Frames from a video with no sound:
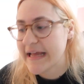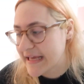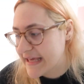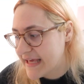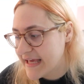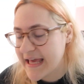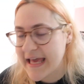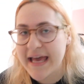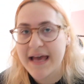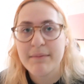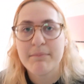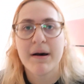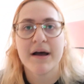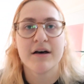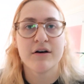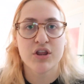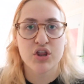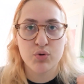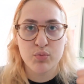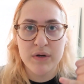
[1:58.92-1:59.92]
Like, he hit
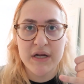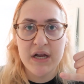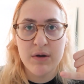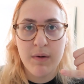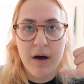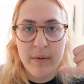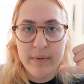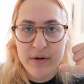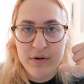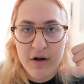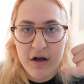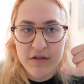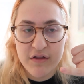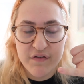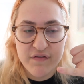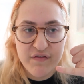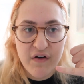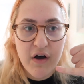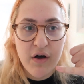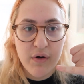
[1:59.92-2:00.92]
mile 3 while we were on
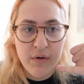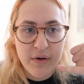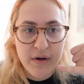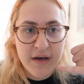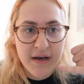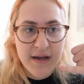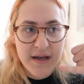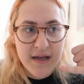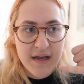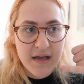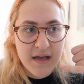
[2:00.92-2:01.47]
the phone.